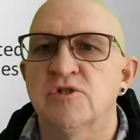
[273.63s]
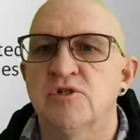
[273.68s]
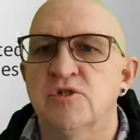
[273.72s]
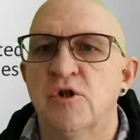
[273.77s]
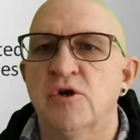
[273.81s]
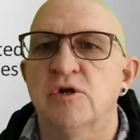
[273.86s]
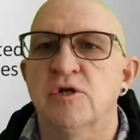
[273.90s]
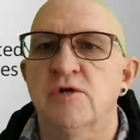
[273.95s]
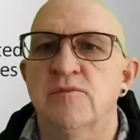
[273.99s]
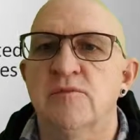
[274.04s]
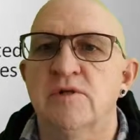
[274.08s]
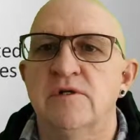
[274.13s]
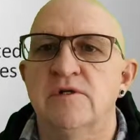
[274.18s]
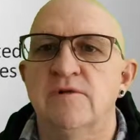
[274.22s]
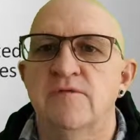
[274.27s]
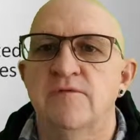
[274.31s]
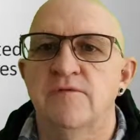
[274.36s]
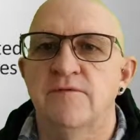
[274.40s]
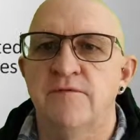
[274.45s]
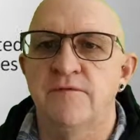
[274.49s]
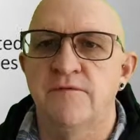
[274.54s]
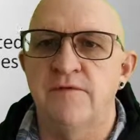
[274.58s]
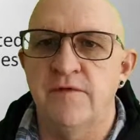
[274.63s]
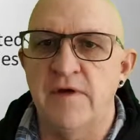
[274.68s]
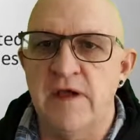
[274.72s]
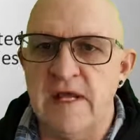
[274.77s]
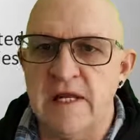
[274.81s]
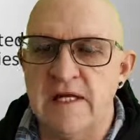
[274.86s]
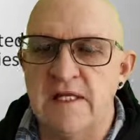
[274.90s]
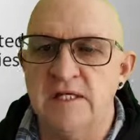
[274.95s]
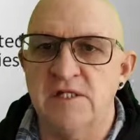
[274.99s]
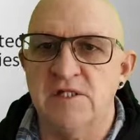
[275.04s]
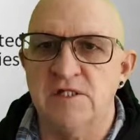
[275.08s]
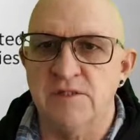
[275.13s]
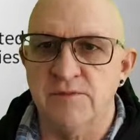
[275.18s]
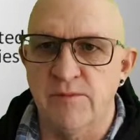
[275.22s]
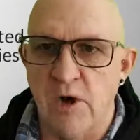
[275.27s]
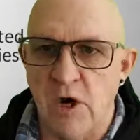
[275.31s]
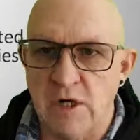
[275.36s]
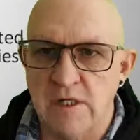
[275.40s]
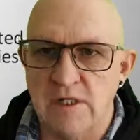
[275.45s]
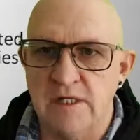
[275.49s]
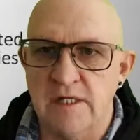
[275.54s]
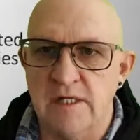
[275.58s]
document fairly
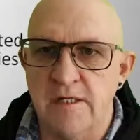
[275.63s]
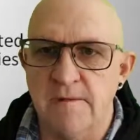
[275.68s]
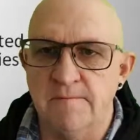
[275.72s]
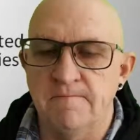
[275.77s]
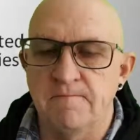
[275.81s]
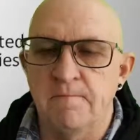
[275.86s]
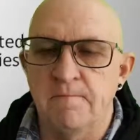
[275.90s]
smartly.